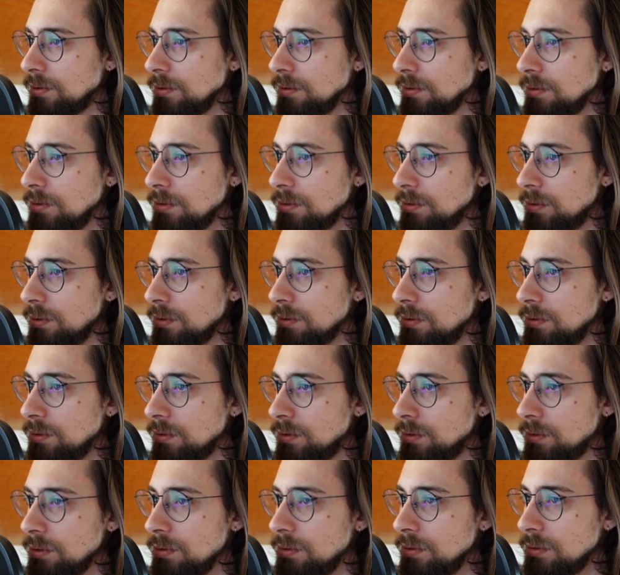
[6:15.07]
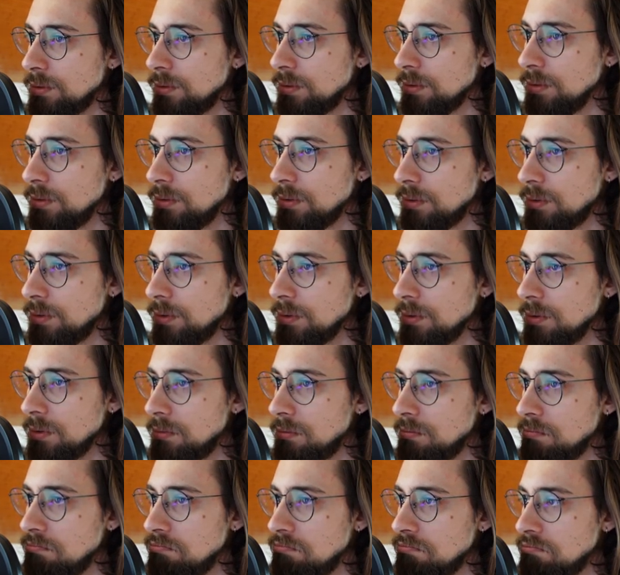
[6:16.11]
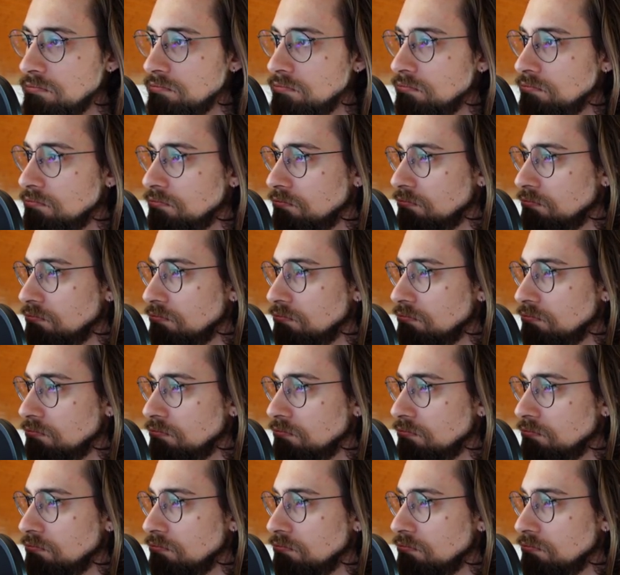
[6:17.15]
No one is speaking in this clip.